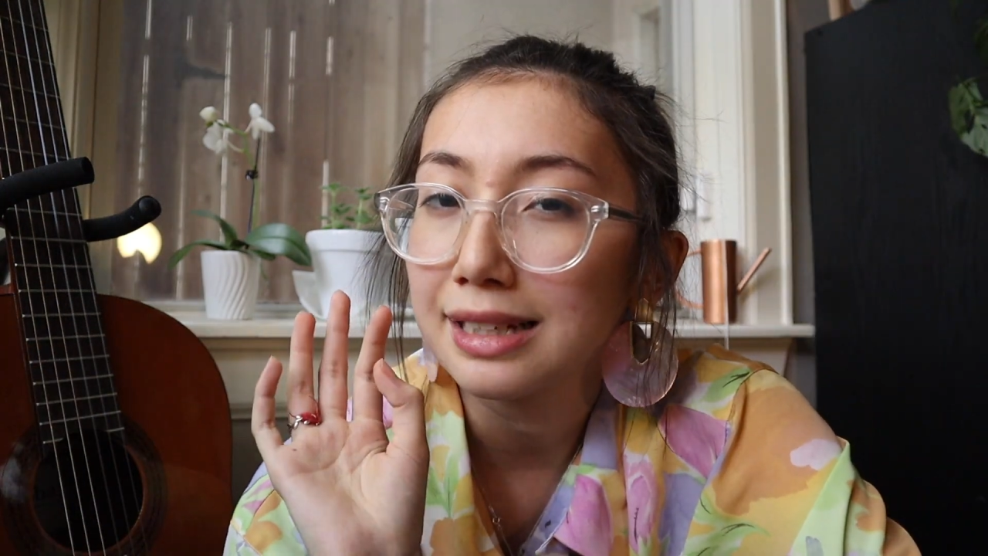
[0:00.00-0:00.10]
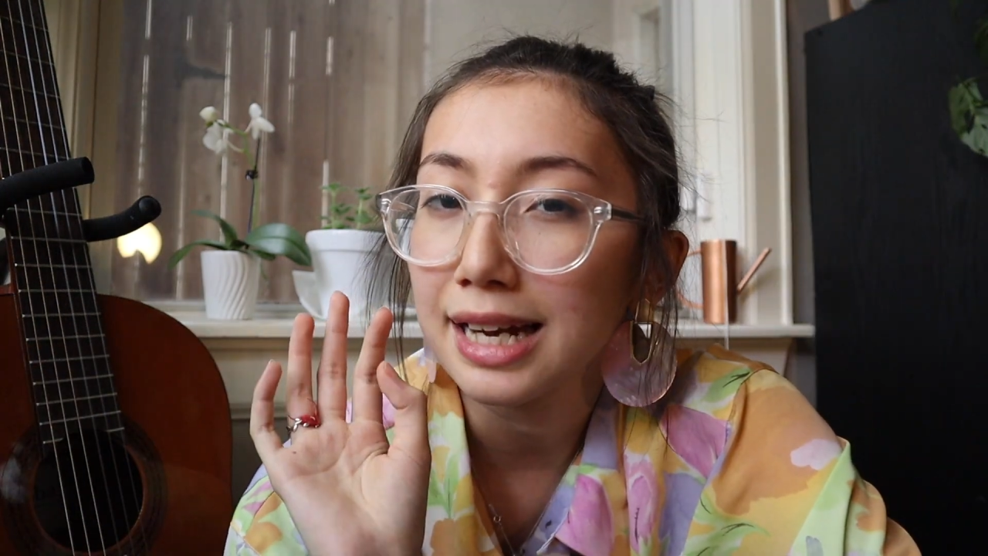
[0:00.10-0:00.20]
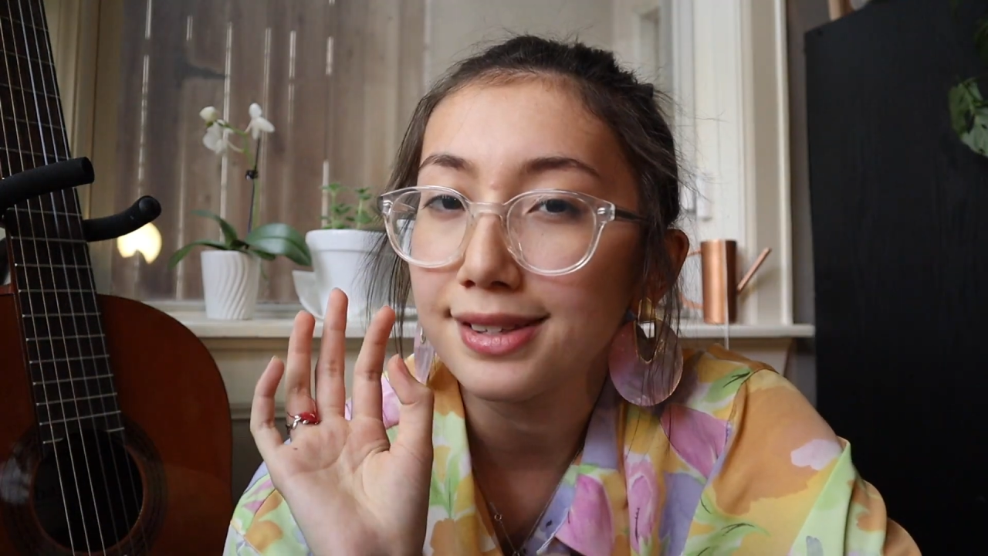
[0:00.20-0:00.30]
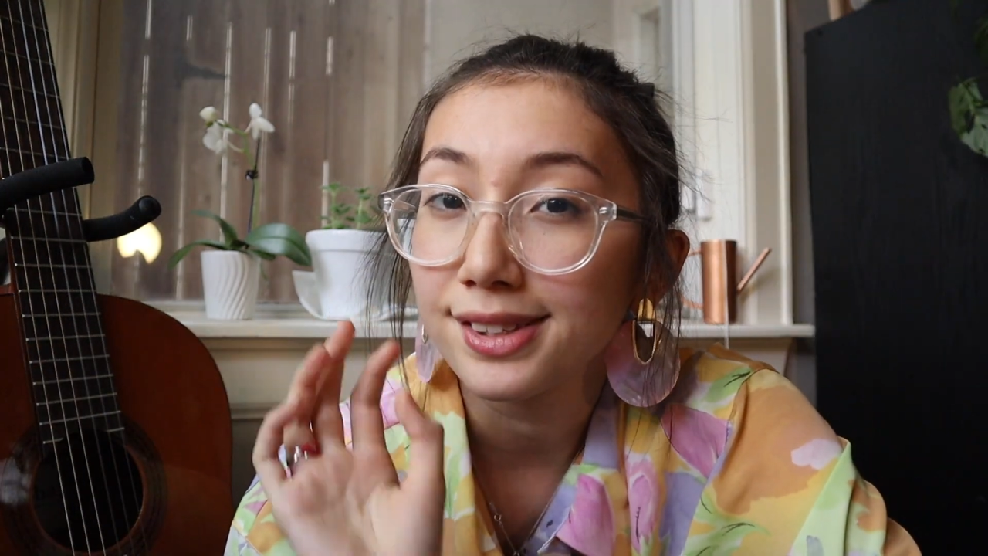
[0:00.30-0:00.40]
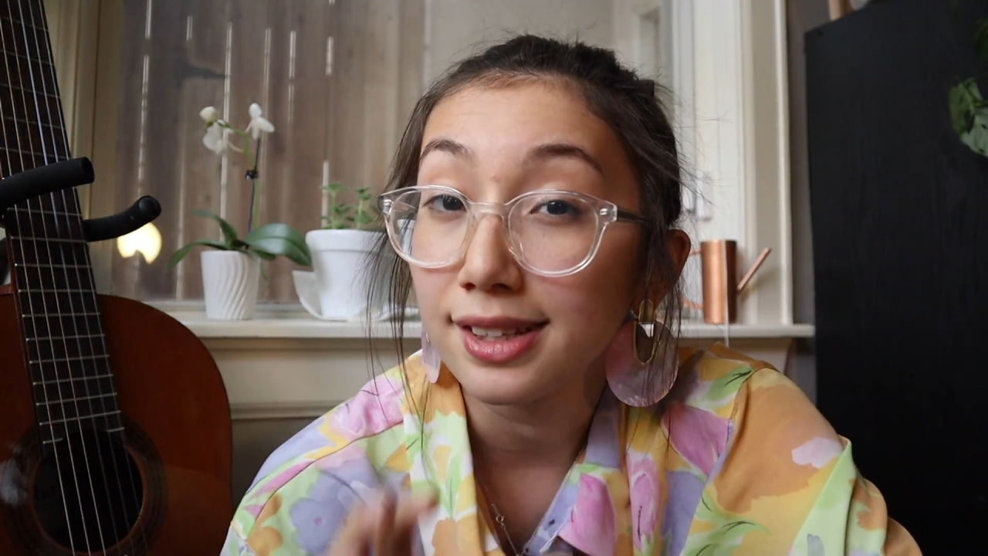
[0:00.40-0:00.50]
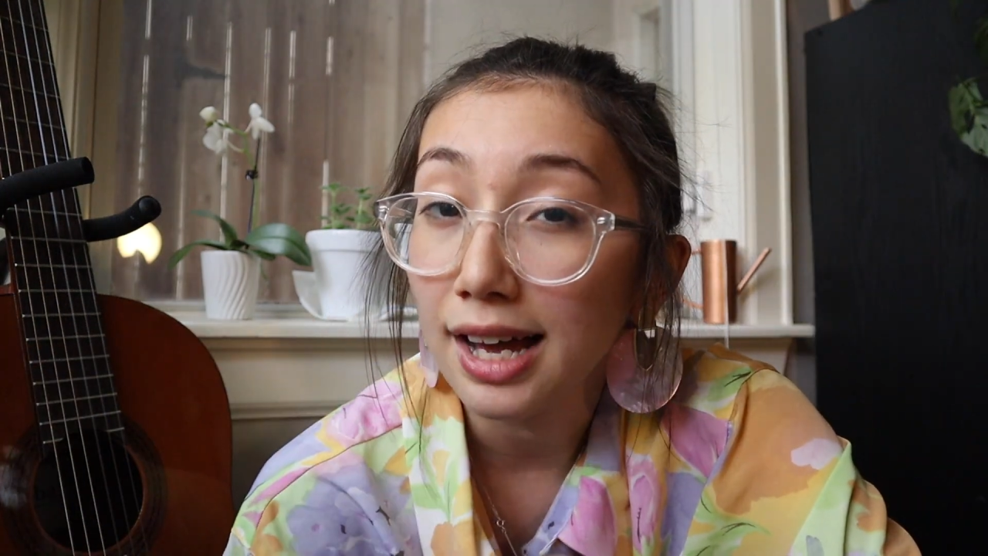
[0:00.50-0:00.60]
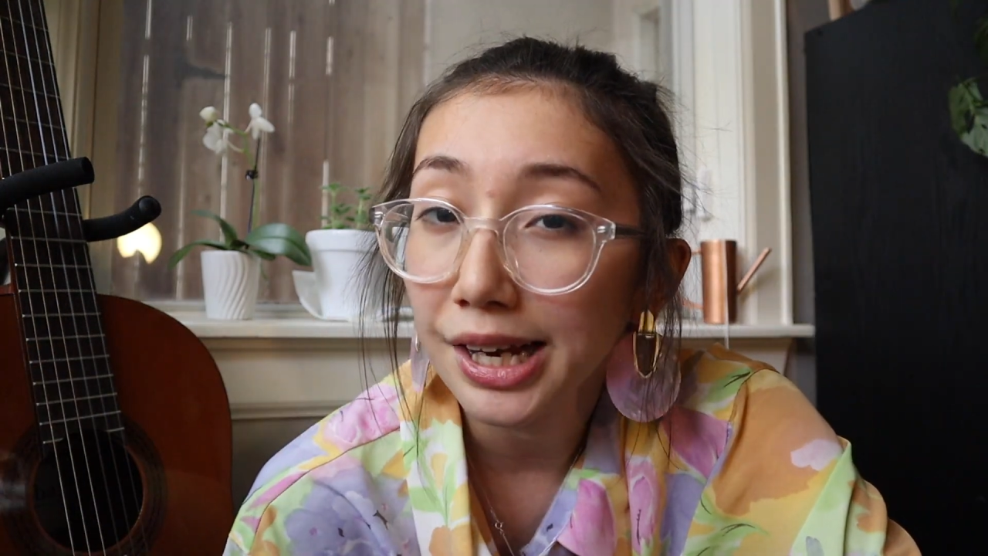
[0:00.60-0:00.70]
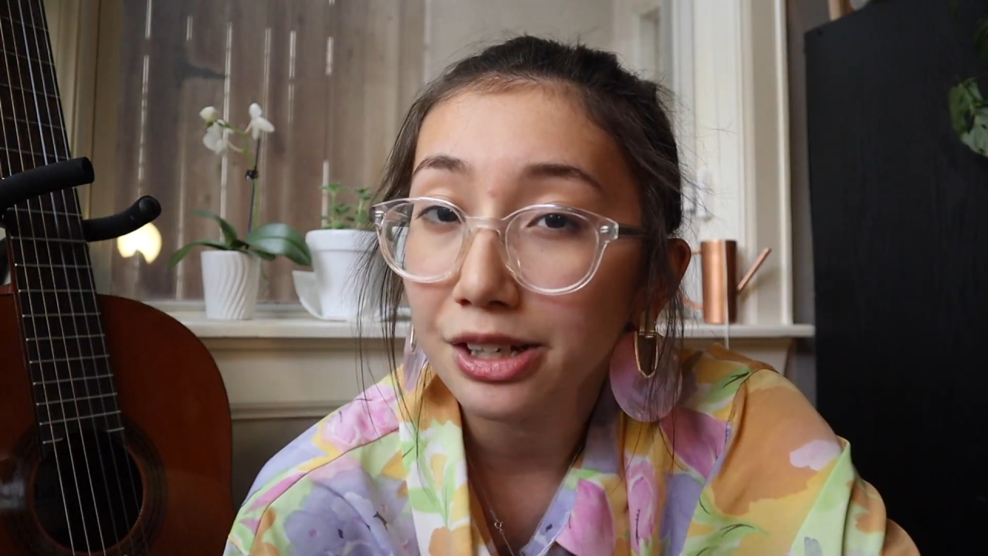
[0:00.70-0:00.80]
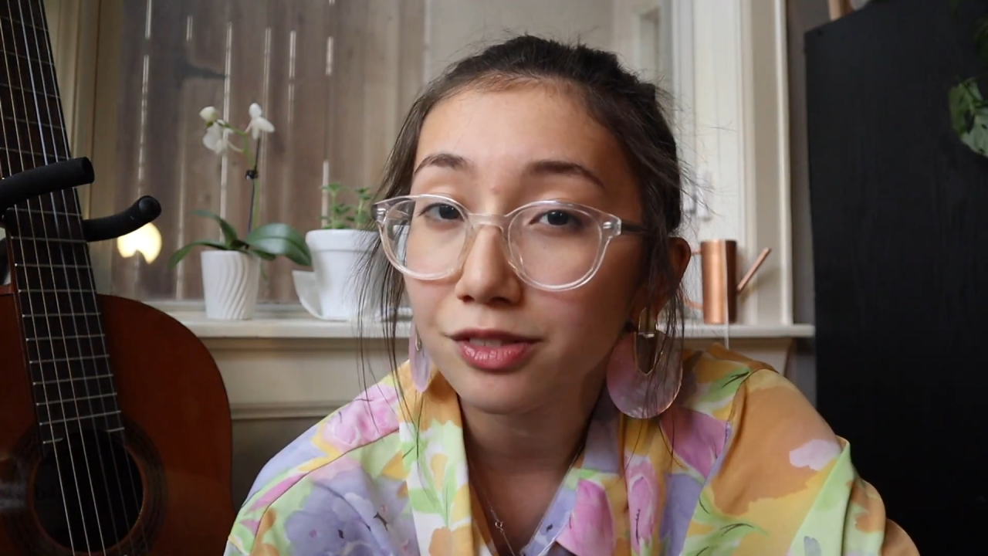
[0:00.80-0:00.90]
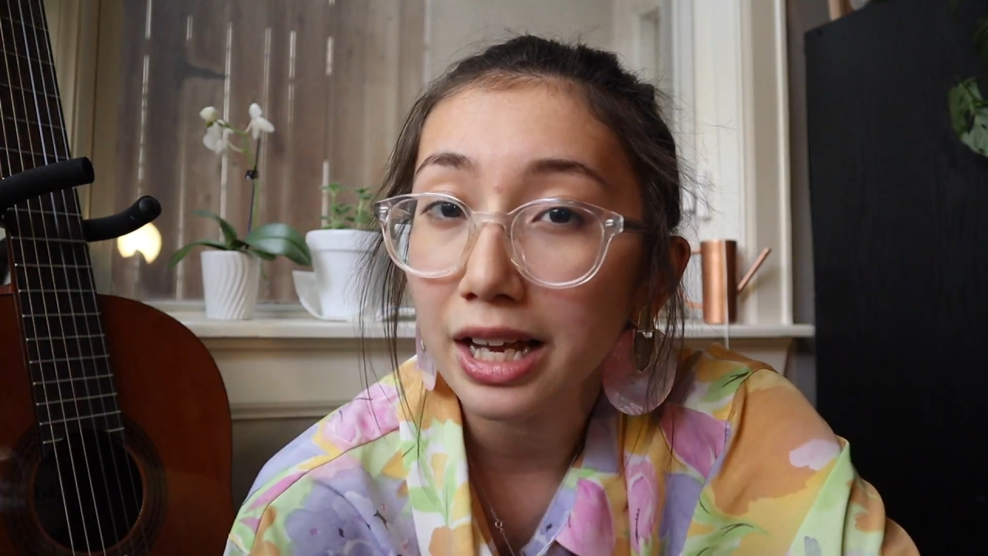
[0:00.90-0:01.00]
nice
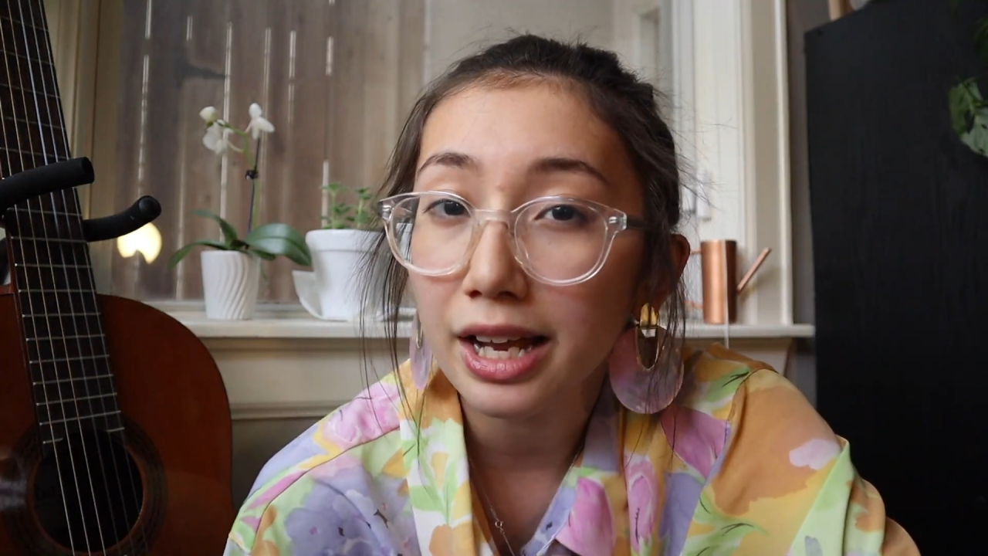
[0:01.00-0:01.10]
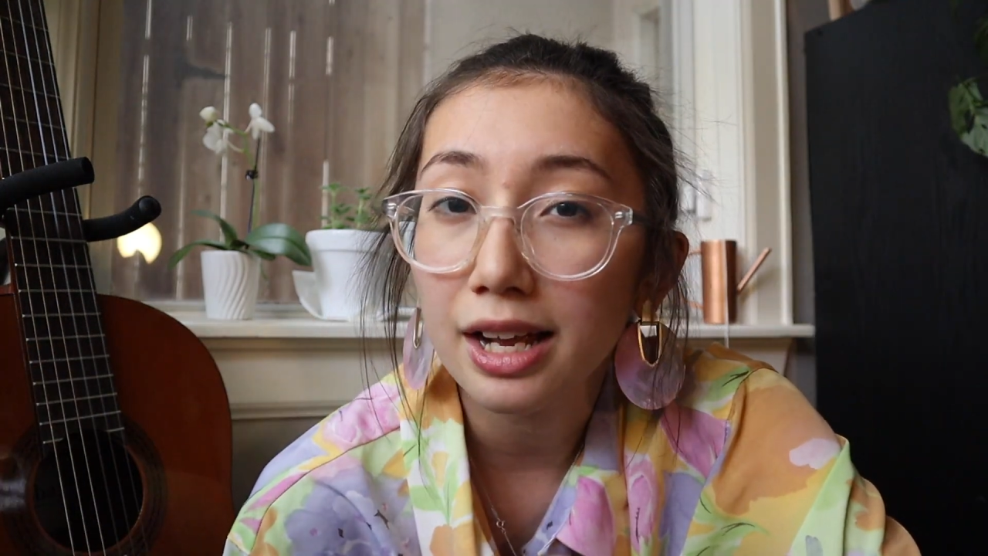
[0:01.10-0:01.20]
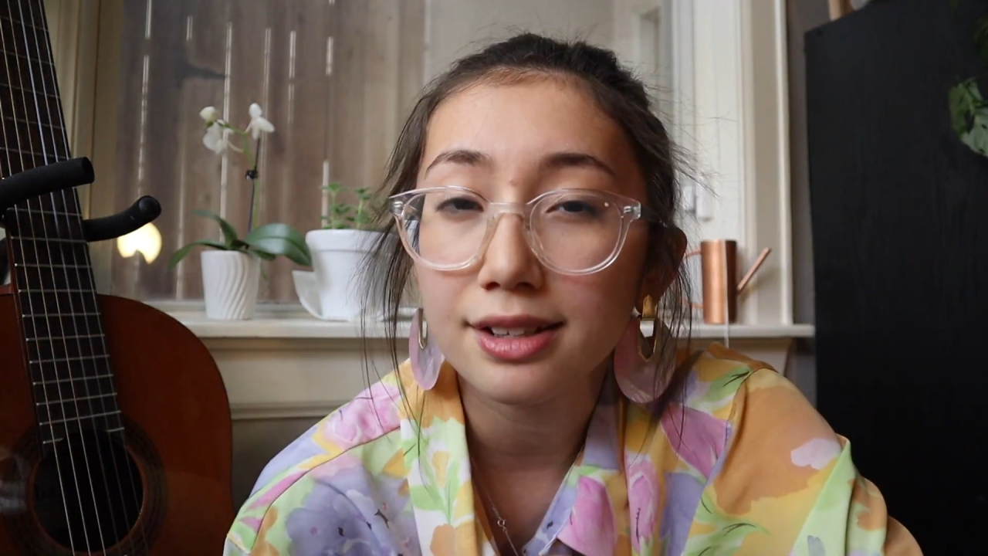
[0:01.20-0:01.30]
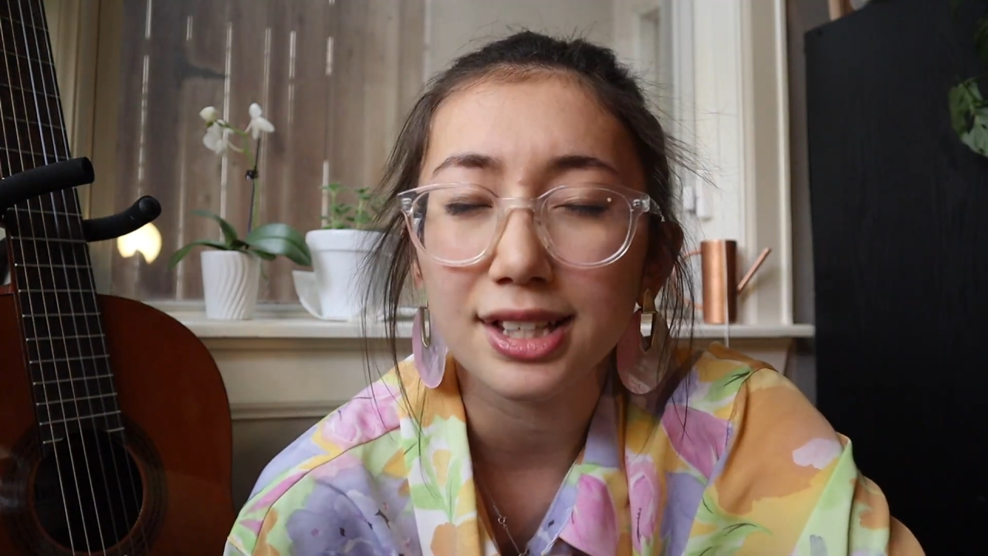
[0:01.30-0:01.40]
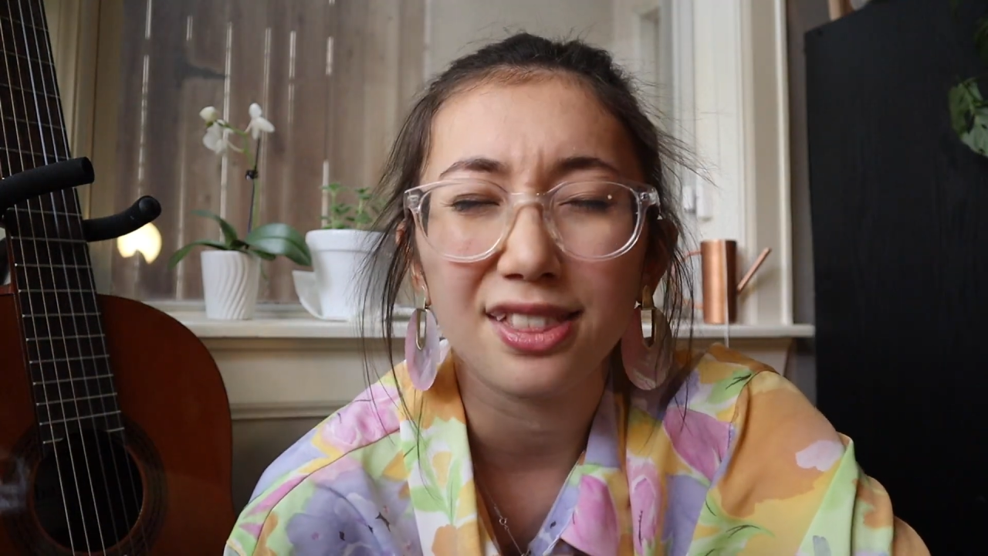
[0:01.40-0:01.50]
line of leggings.